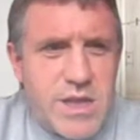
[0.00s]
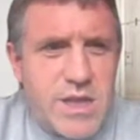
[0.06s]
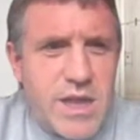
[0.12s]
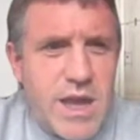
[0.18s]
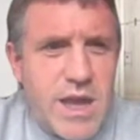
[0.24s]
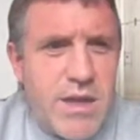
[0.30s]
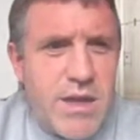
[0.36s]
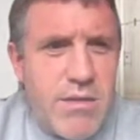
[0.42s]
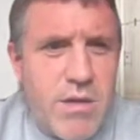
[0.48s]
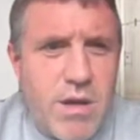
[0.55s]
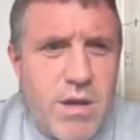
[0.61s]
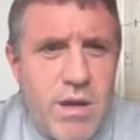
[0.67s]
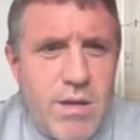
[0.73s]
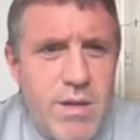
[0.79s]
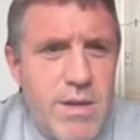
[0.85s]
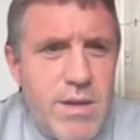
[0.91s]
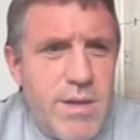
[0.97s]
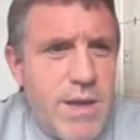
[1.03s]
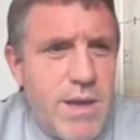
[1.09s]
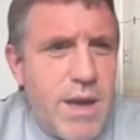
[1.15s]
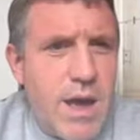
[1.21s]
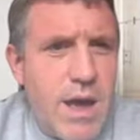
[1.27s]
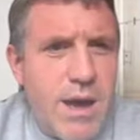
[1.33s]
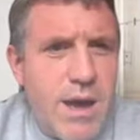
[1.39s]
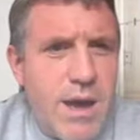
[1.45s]
As I say, there are
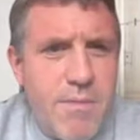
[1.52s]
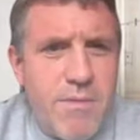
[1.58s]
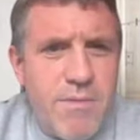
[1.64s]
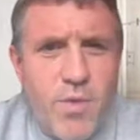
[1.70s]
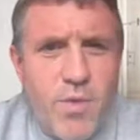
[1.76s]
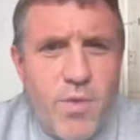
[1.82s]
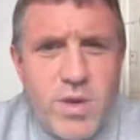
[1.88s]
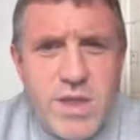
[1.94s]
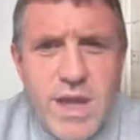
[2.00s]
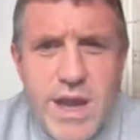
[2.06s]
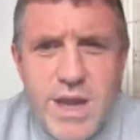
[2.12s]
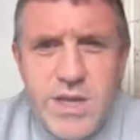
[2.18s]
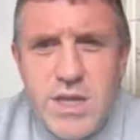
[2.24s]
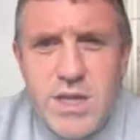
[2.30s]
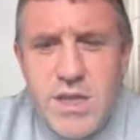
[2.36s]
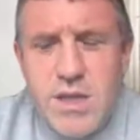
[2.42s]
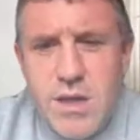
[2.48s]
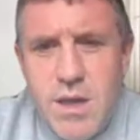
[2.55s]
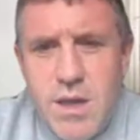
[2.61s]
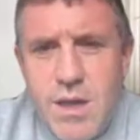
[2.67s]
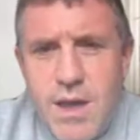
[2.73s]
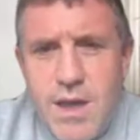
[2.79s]
4 stages.